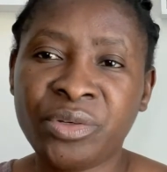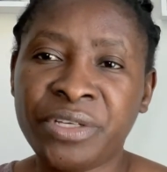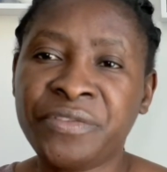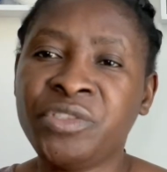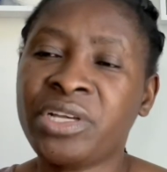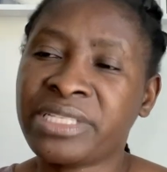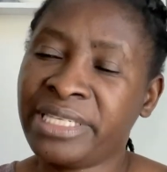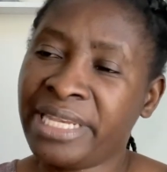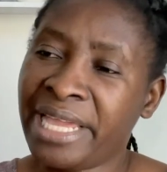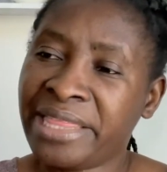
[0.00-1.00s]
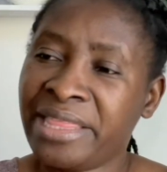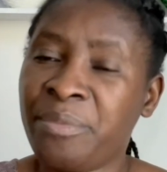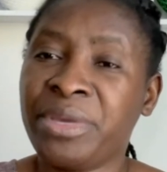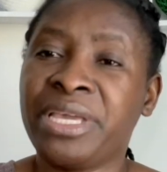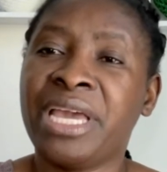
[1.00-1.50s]
if just lend them
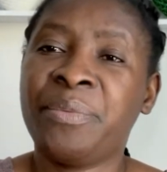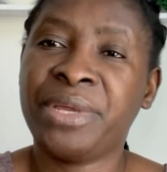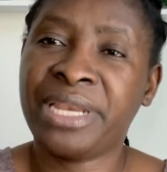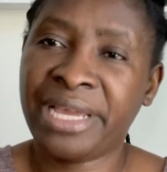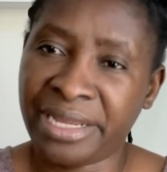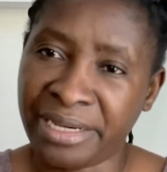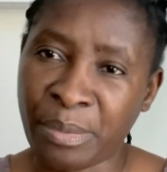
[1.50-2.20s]
a helping hand